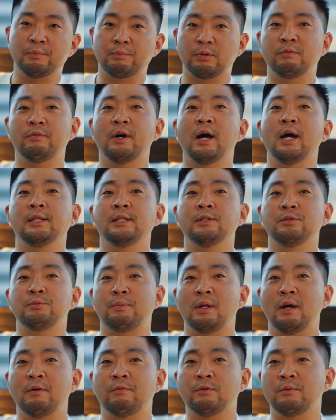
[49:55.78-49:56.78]
and provide this
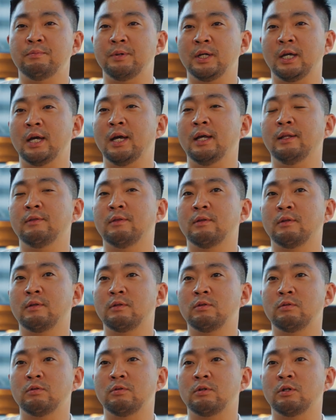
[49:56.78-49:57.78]
platform again
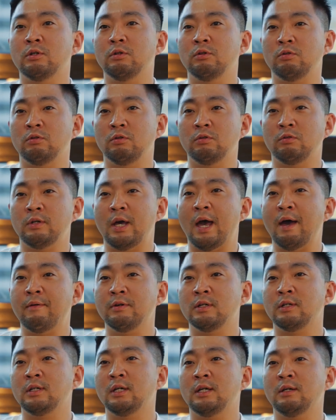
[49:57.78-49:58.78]
to continuously
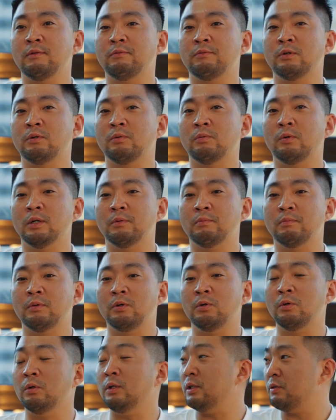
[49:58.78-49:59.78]
advocate for what
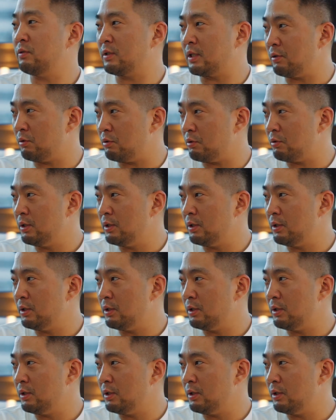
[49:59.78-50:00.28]
Mongolians can do.